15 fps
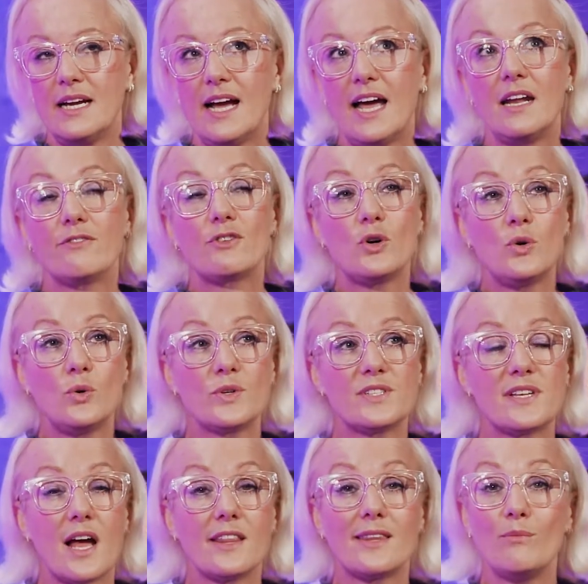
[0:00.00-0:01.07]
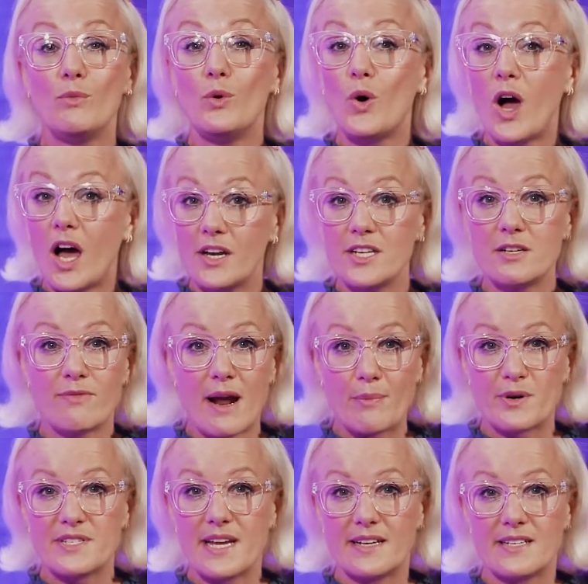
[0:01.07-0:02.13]
And of course, the more
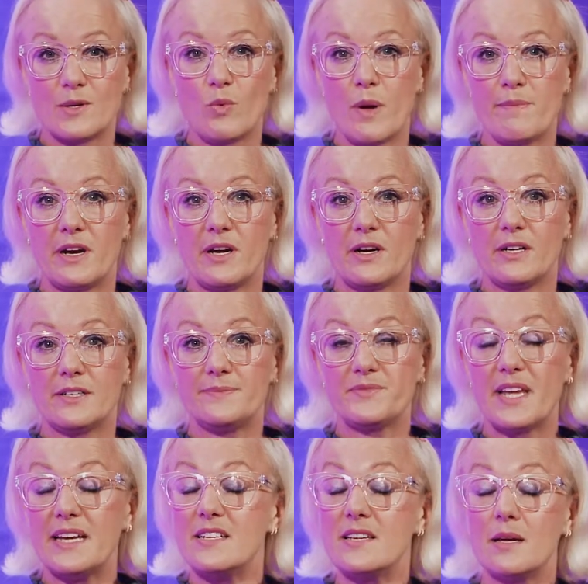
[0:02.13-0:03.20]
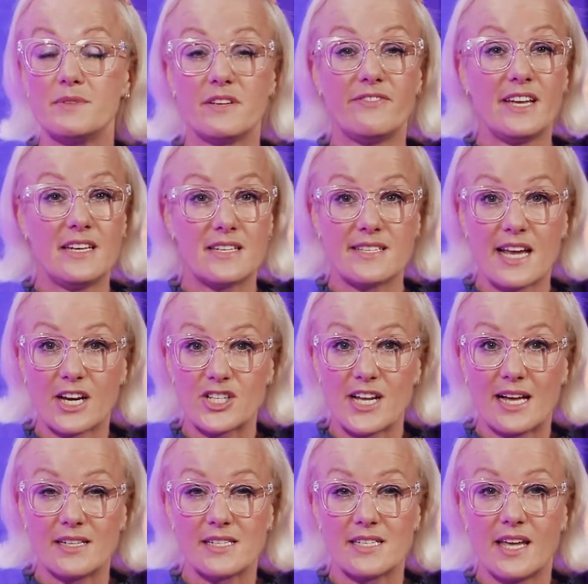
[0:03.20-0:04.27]
underrepresented women are in terms of
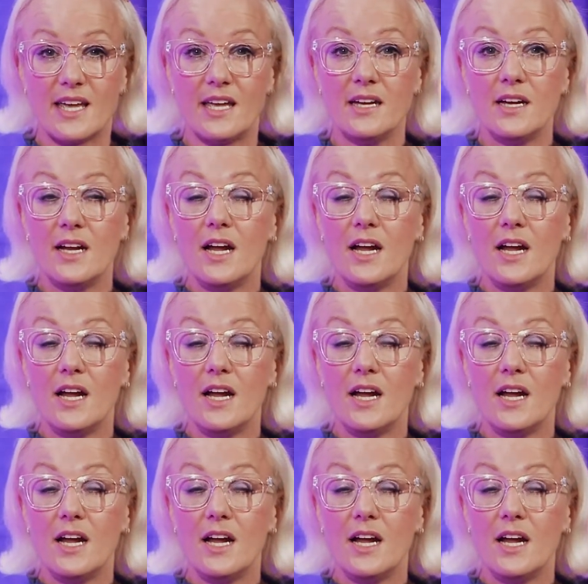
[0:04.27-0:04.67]
intersectionality,